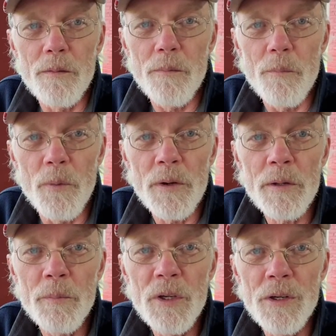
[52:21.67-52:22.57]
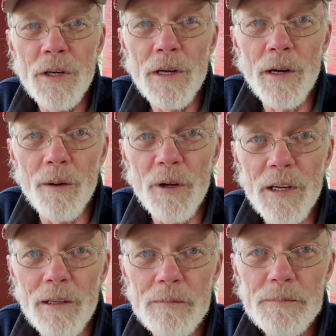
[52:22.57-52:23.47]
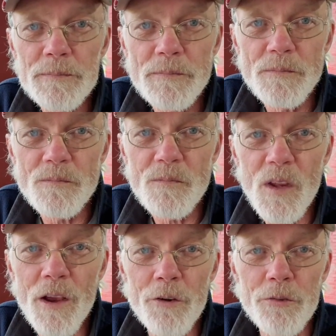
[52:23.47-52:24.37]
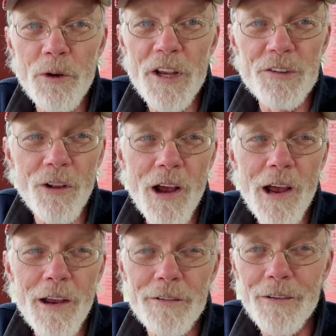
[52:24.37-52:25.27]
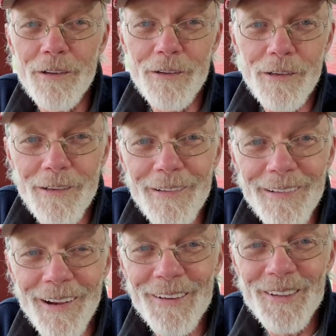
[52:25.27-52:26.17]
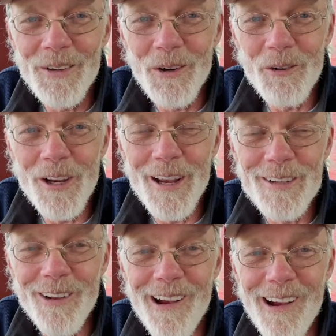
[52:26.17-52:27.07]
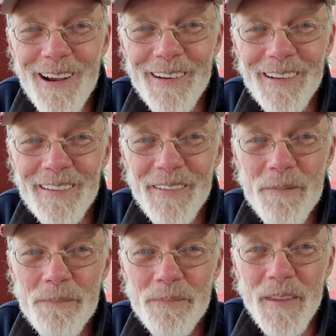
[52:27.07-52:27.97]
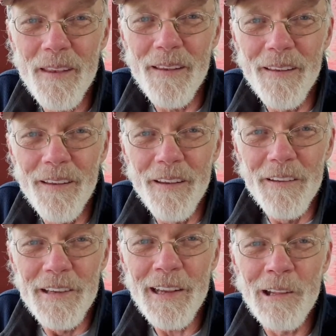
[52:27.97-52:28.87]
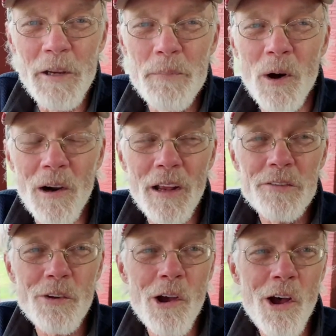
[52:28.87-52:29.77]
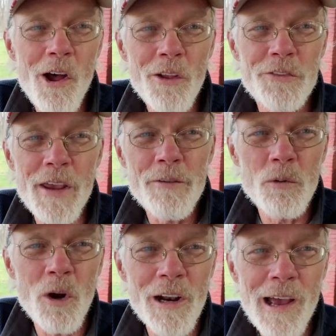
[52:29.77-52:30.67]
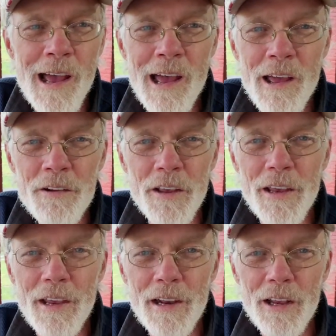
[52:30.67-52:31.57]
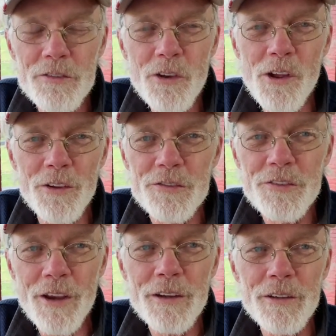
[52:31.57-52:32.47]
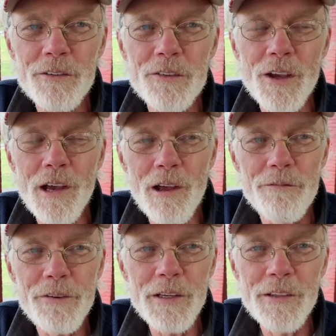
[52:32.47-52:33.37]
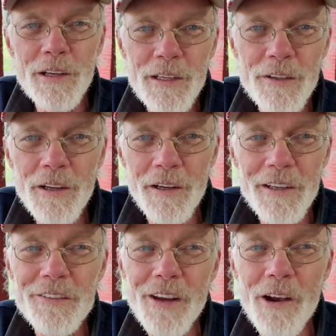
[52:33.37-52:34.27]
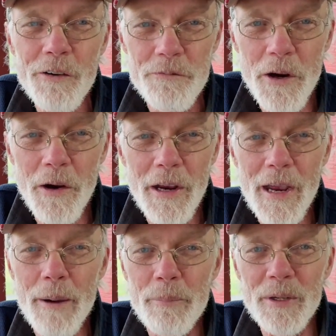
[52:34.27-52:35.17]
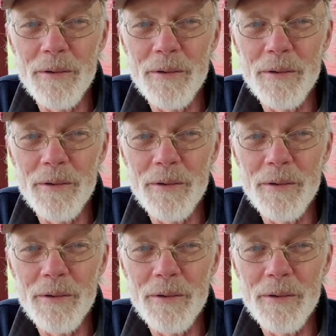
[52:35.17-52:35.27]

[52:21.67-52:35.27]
Bring them in here, man. There's Ridgeline. How you doing, Ridgeline? Yeah, Lee Bart. I saw David went on, and I saw the second feed that he did, and he sounded very happy.